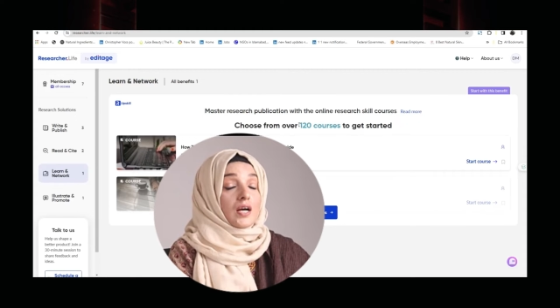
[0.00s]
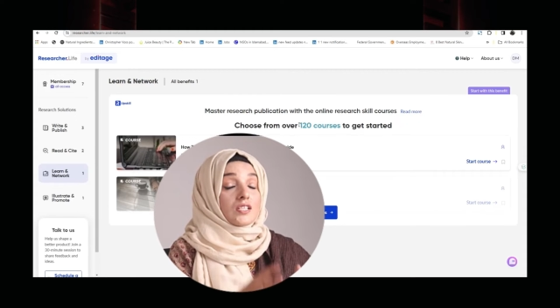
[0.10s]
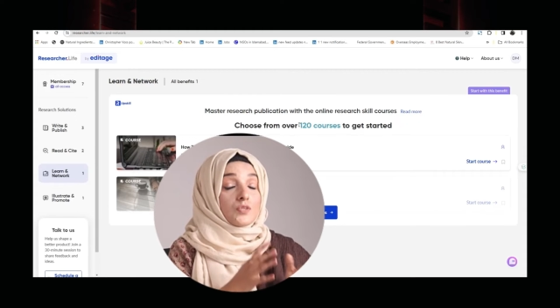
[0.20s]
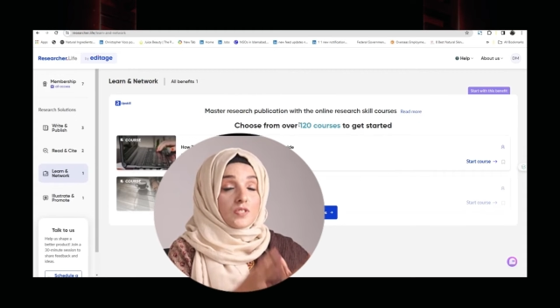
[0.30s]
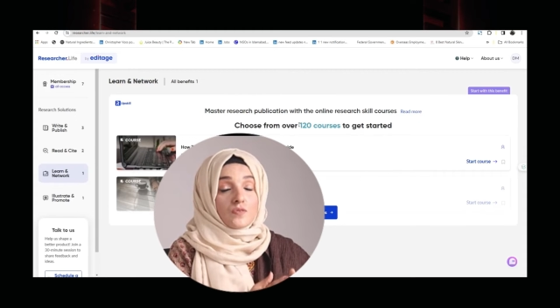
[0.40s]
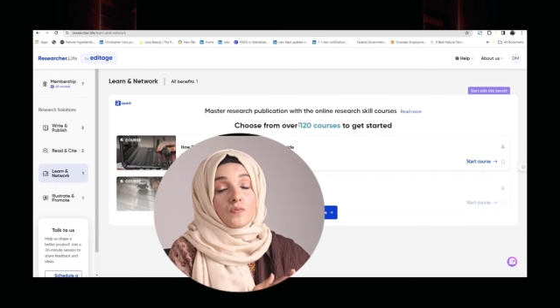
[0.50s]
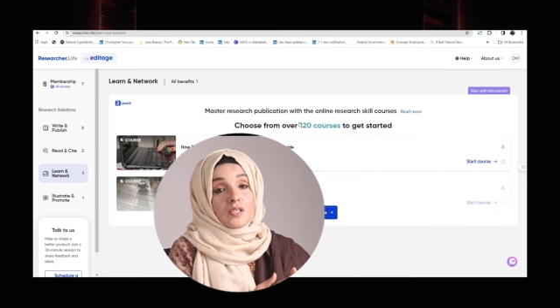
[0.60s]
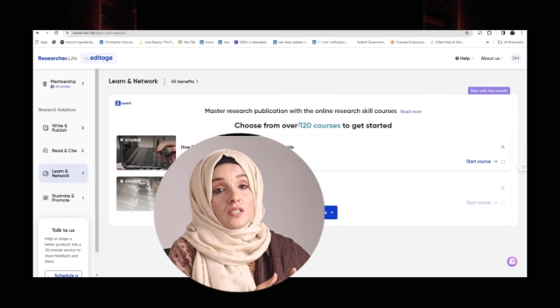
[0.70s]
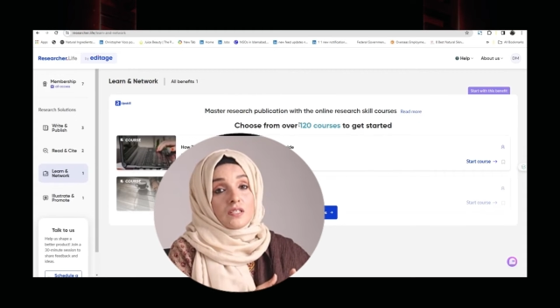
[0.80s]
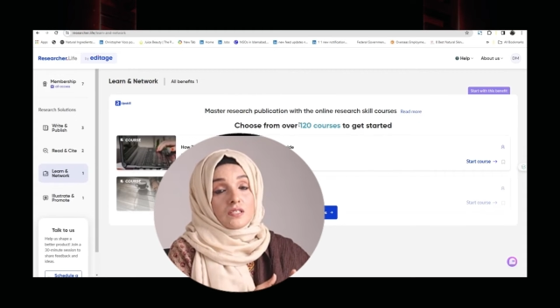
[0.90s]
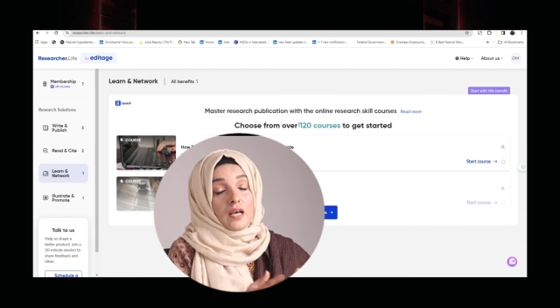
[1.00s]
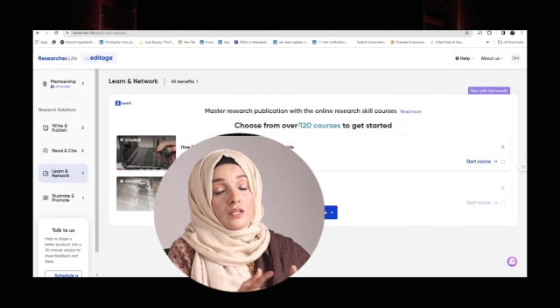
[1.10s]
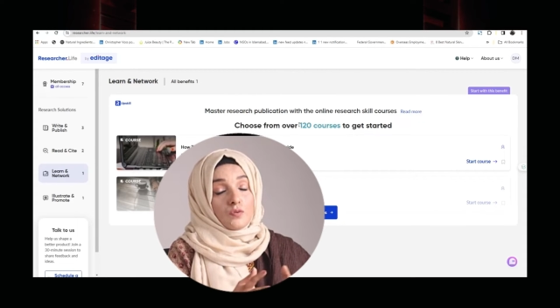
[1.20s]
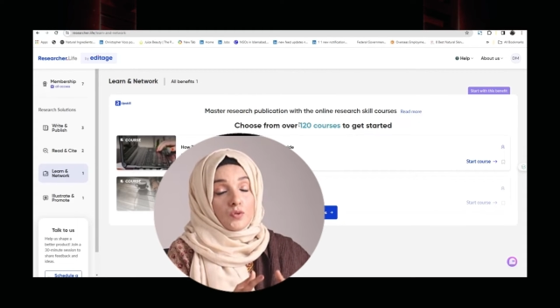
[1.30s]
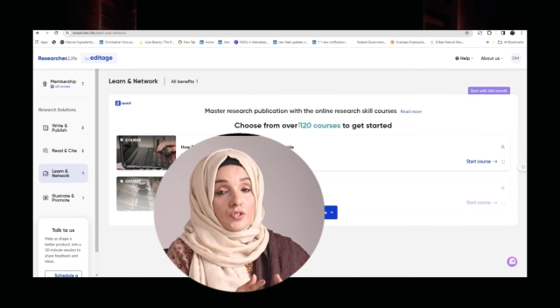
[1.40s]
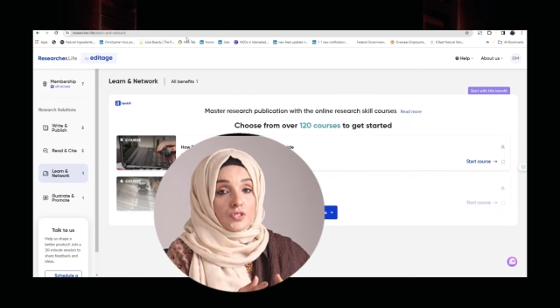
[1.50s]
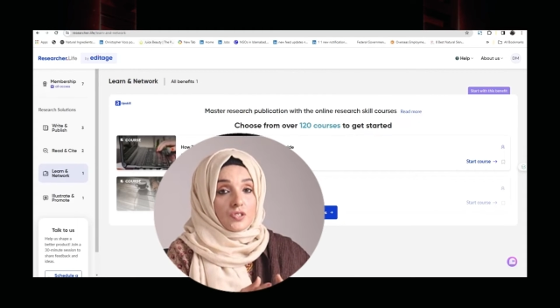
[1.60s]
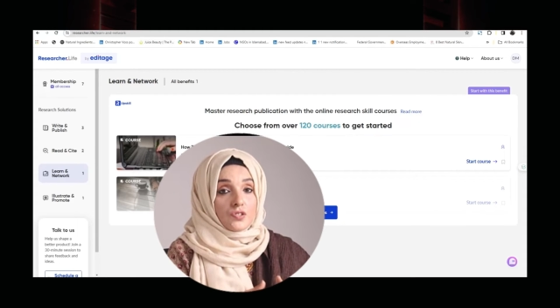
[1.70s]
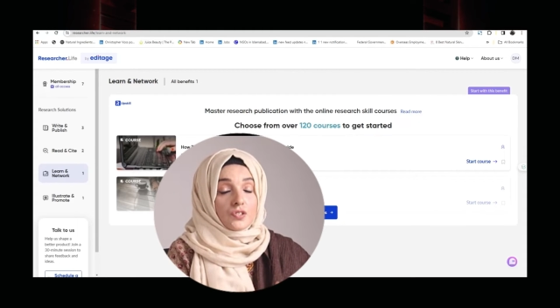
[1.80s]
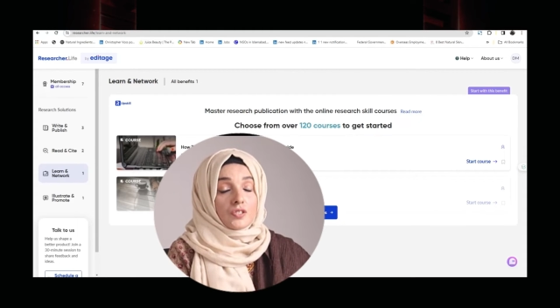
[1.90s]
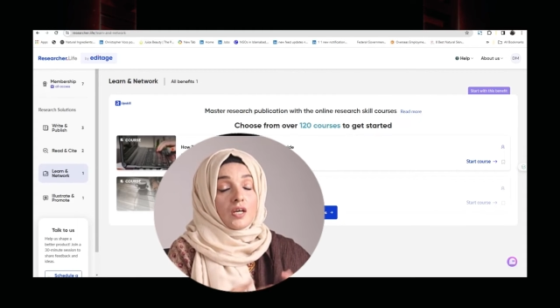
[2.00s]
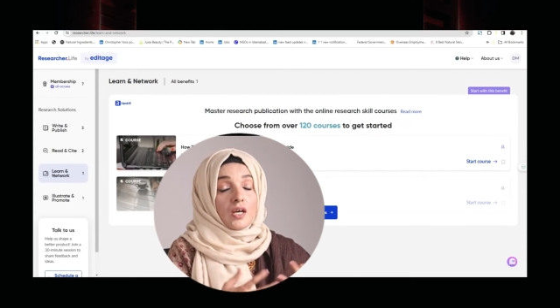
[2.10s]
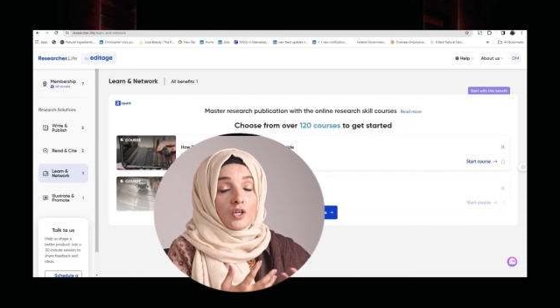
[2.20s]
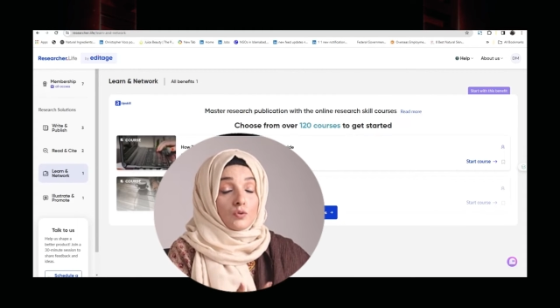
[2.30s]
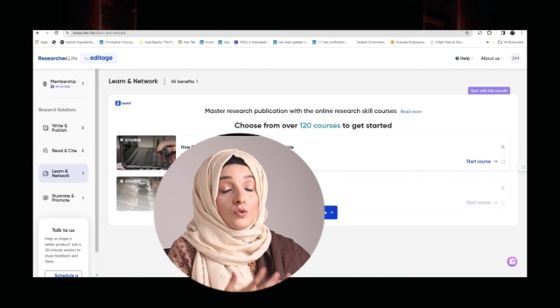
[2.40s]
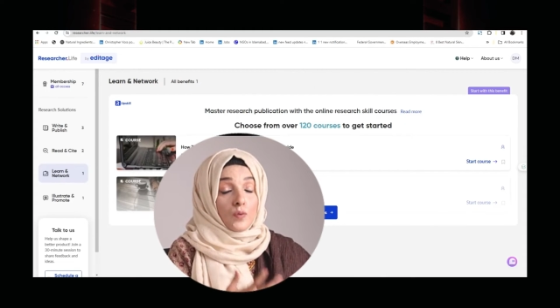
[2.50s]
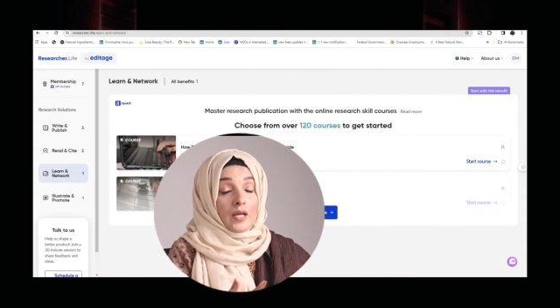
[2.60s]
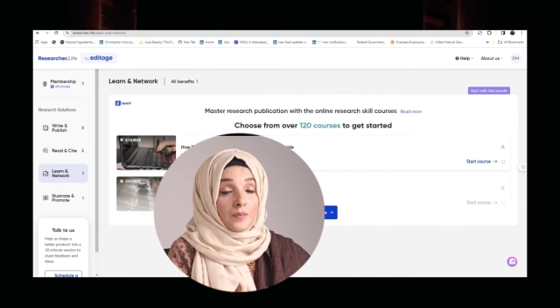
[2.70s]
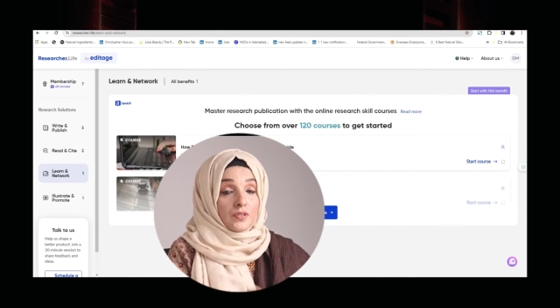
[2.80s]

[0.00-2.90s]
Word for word: are specifically designed for researchers to develop